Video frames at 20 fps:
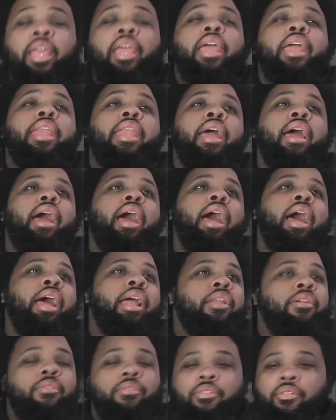Now I
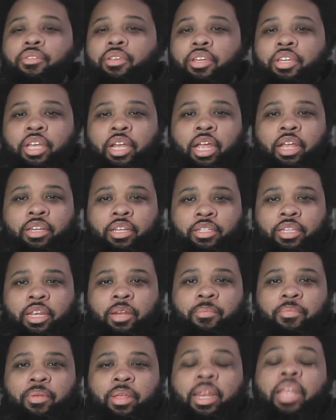don't usually check out the State of
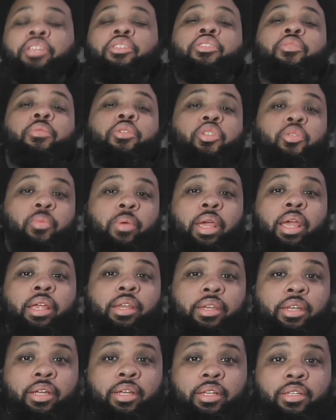Play. That's usually what Swag
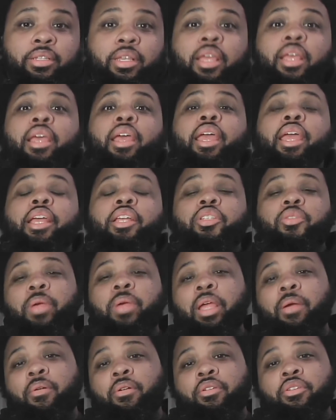does, and
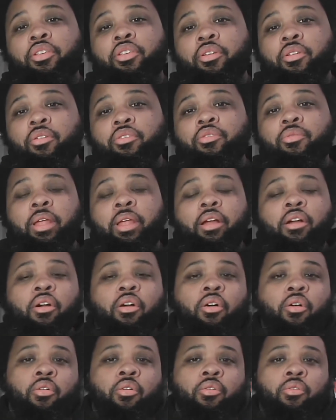Swag will you know do like a
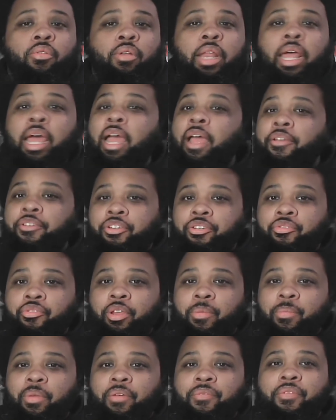whole live stream
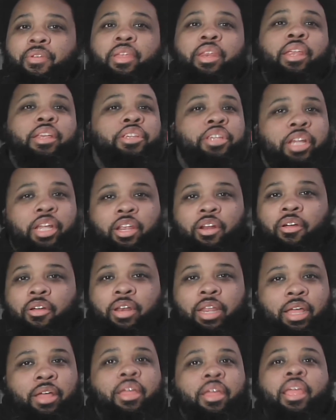of it and check it all
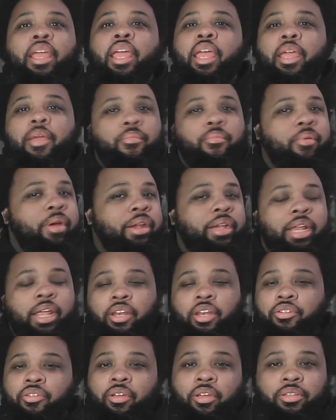out and break down the
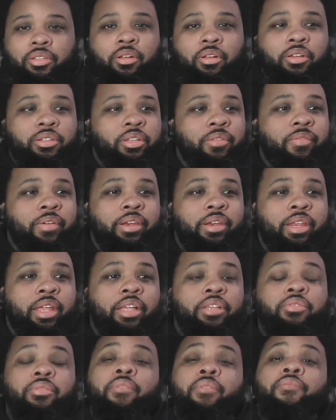trailers and all stuff like that.
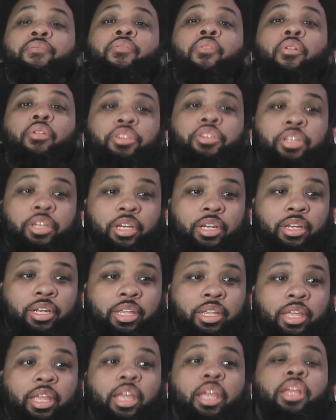So unfortunately,
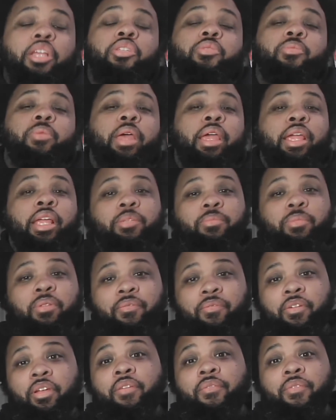Swag has been
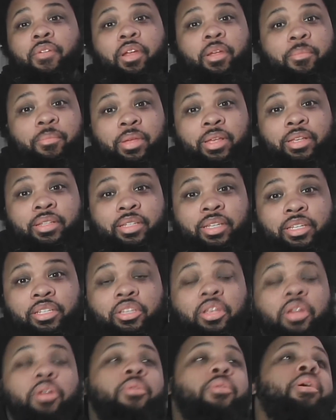very very busy,
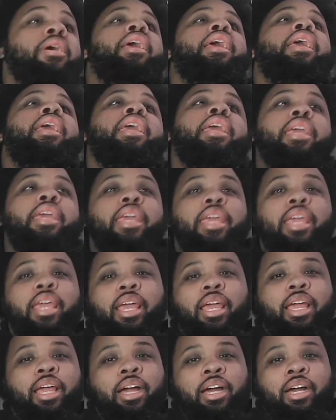so he
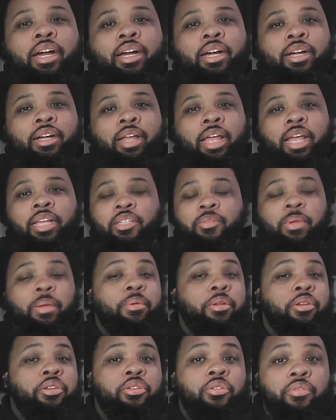uh, hasn't been able
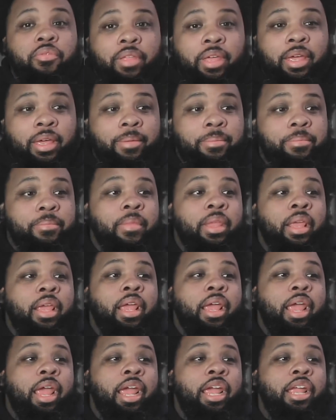to do that.
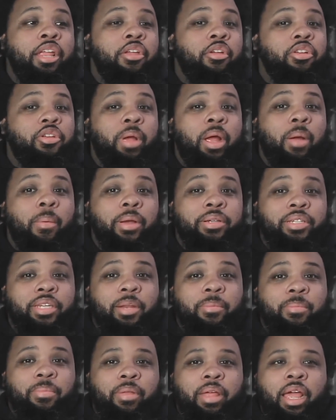And usually I watch State
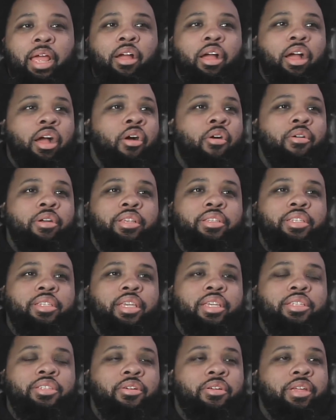of Play. I only see
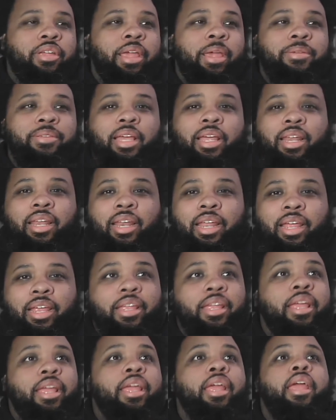certain games I like.
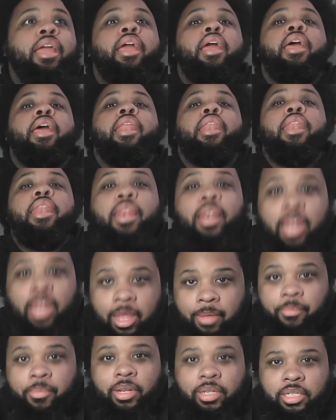Let
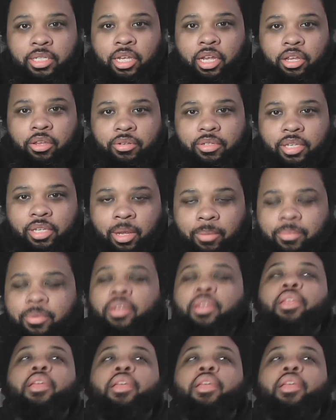me tell you something.